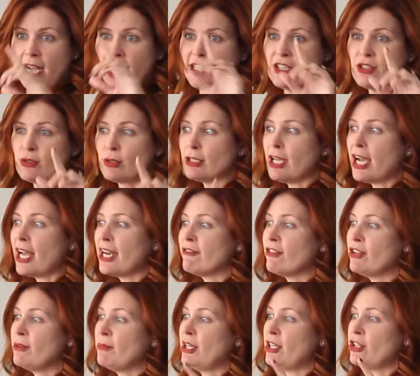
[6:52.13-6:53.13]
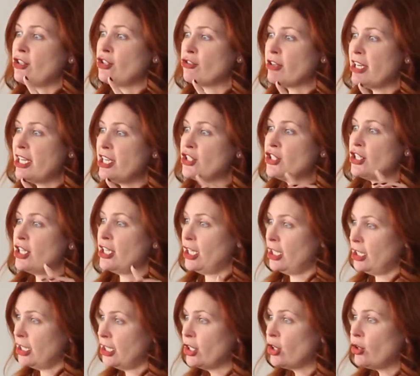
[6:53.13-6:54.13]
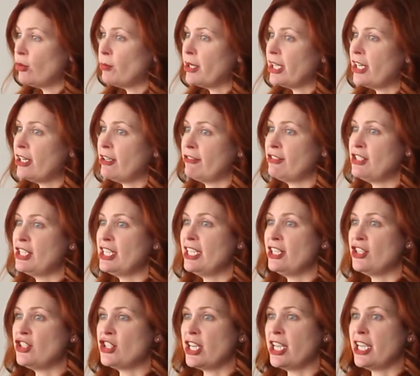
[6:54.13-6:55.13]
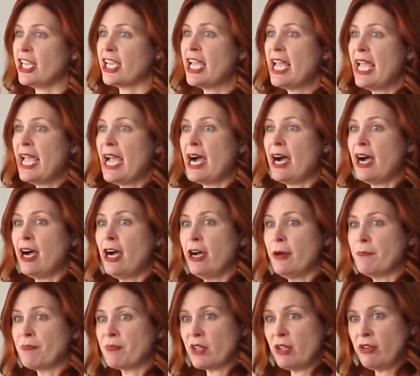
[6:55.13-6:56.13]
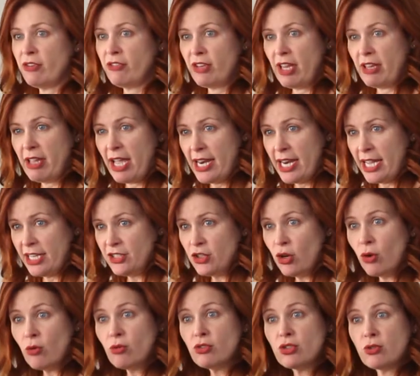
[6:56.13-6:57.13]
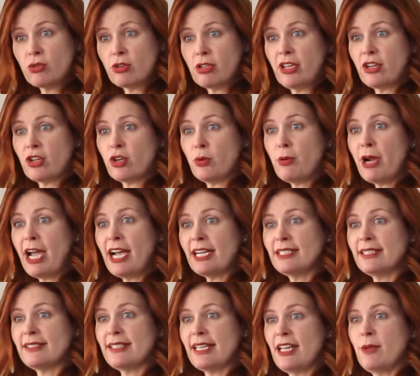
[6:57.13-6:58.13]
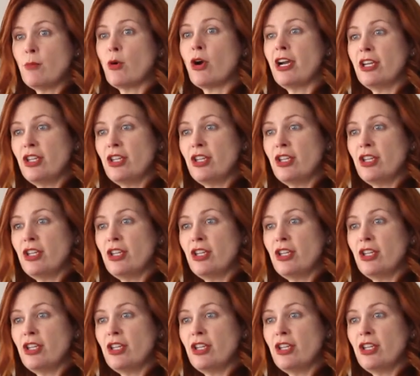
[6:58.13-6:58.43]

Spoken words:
I do a lot of administration, a little bit of teaching, and I don't do clinical practice anymore.